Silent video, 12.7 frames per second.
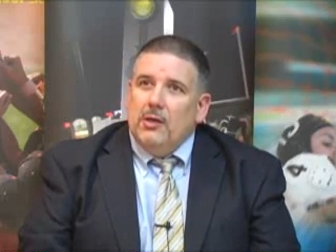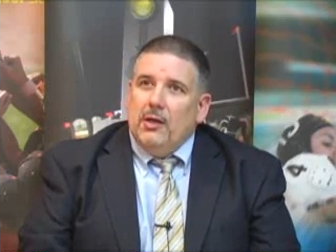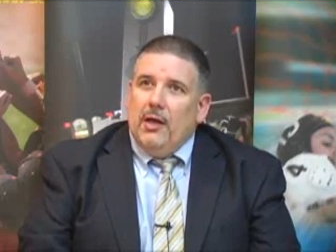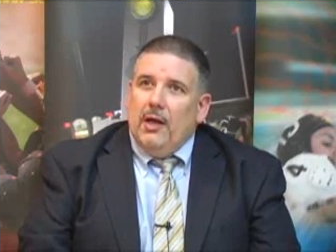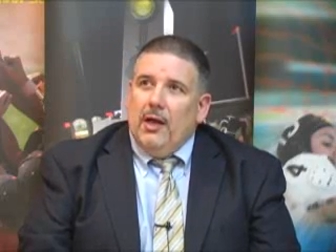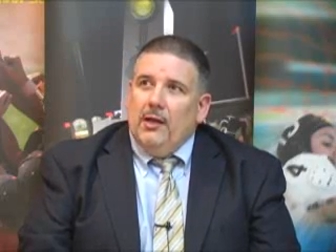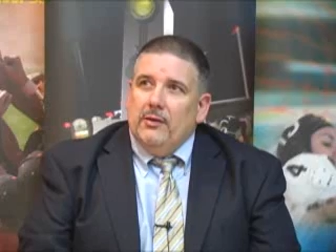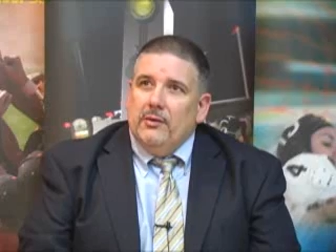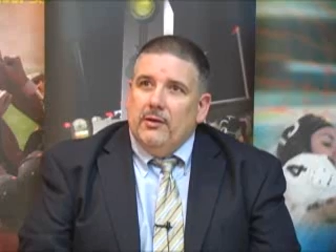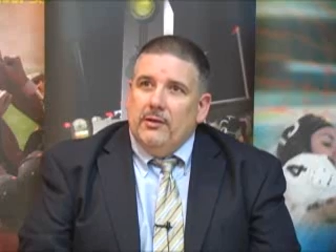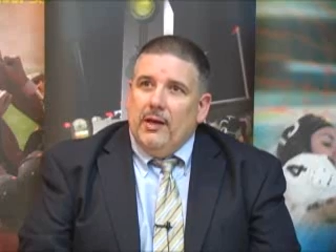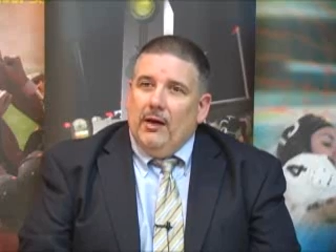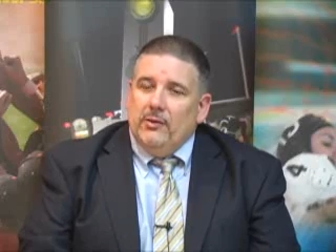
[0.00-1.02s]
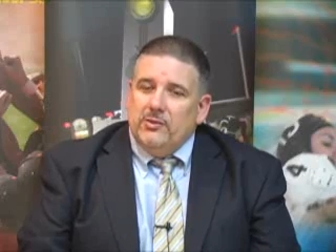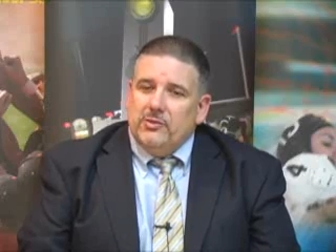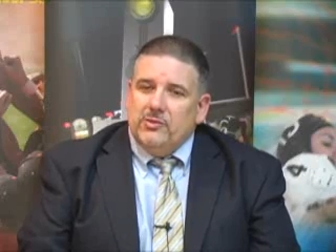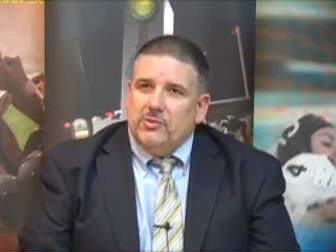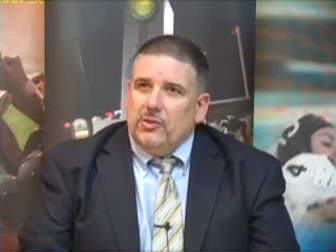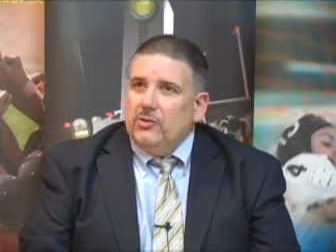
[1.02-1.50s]
and now
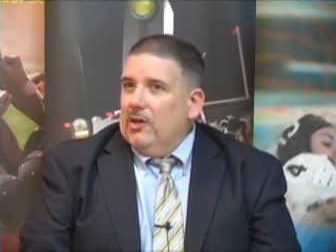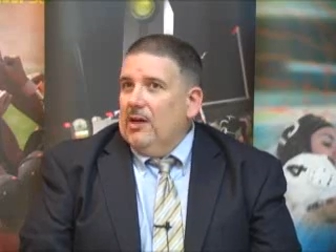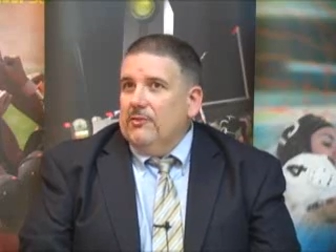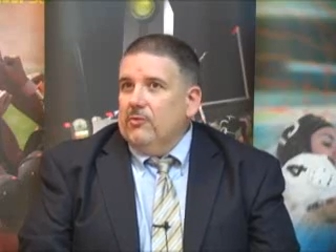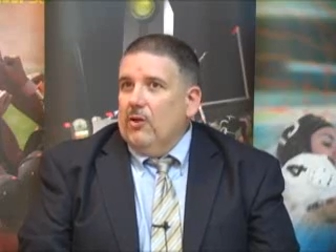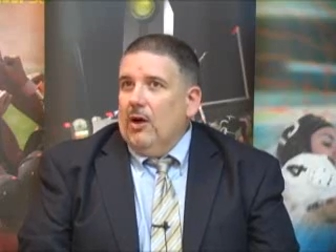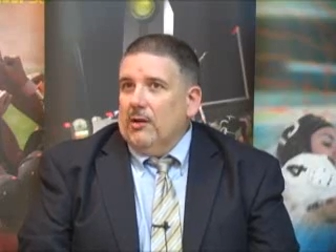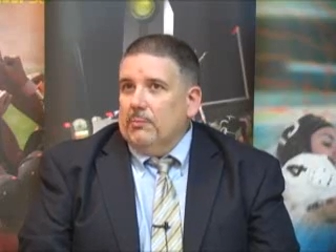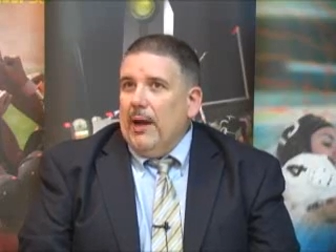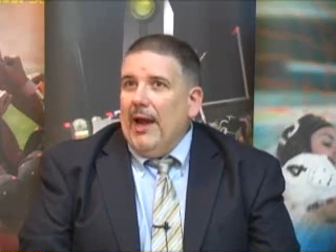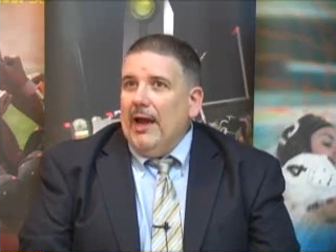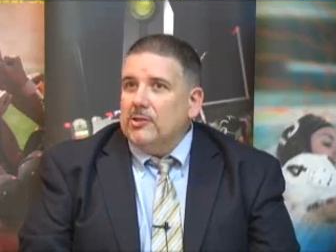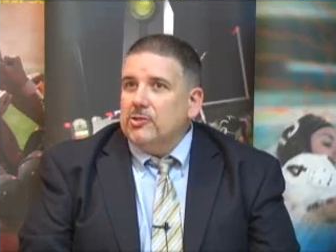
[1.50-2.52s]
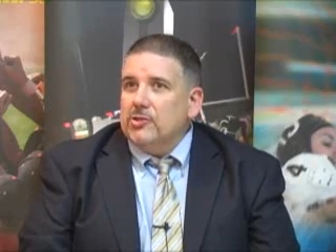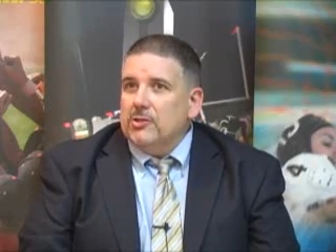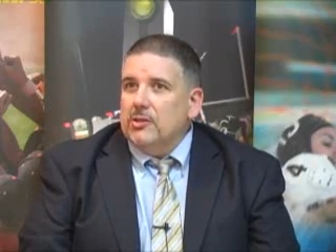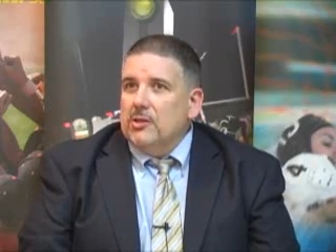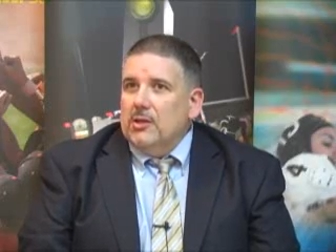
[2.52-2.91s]
this is their lifelong passion.